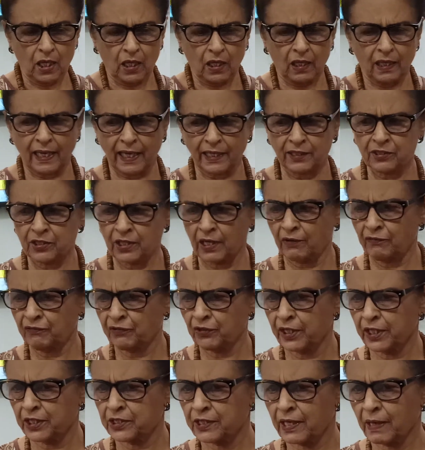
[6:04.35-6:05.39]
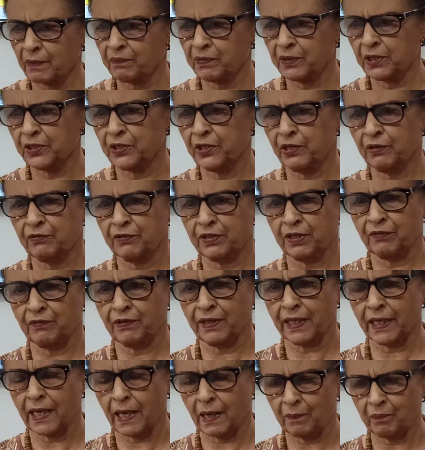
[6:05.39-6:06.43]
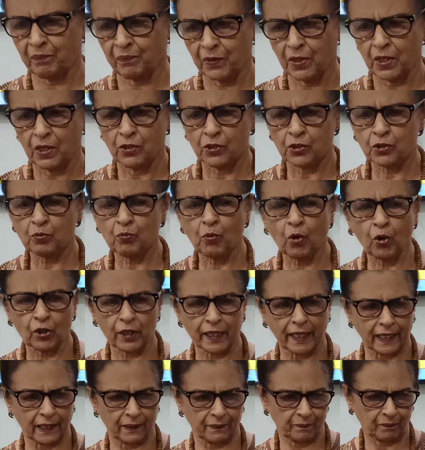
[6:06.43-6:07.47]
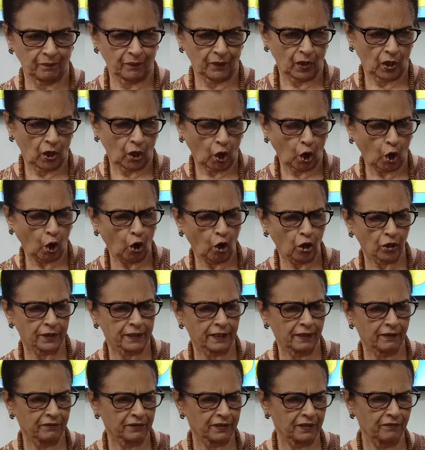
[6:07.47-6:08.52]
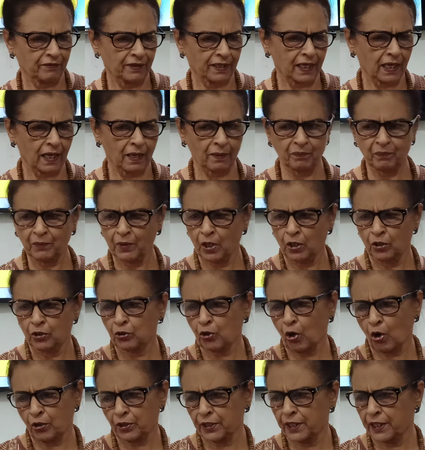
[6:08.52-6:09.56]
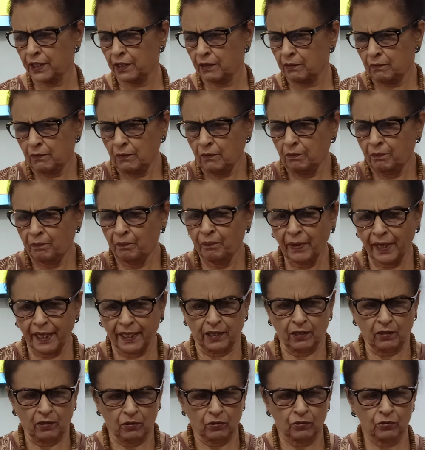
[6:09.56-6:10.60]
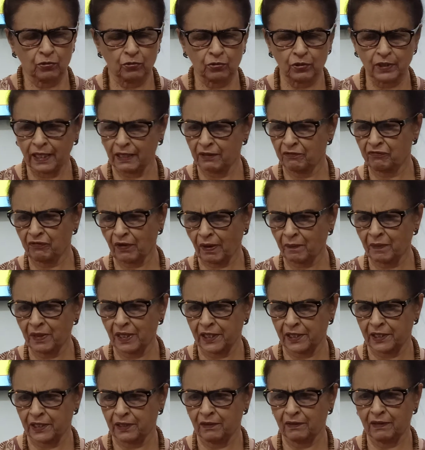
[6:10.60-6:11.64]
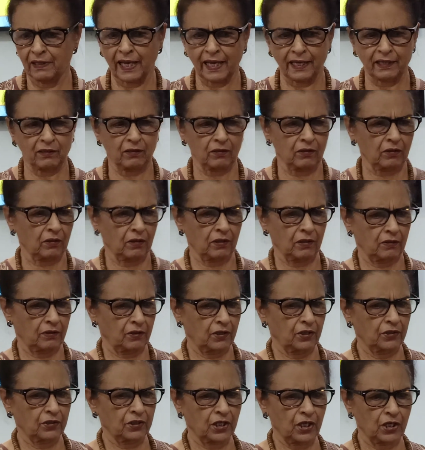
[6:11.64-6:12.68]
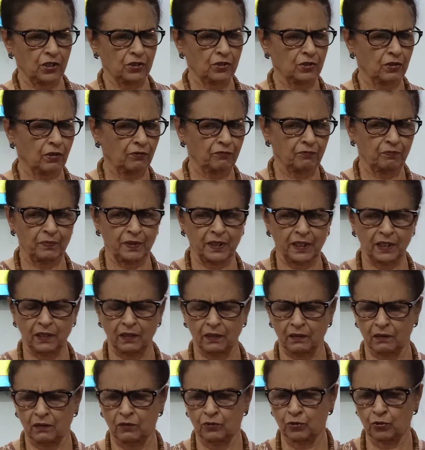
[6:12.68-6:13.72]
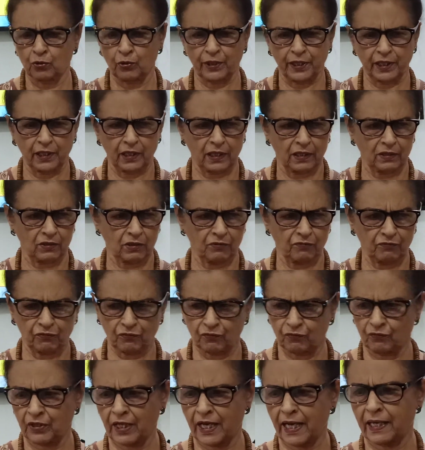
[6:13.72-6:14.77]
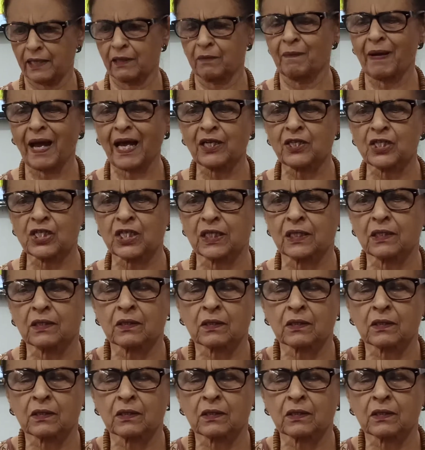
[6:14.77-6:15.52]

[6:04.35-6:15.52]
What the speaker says: Like say for example they have given up smoking, or they have given up talking big to their family, like in case of being showing as if they are the martyr.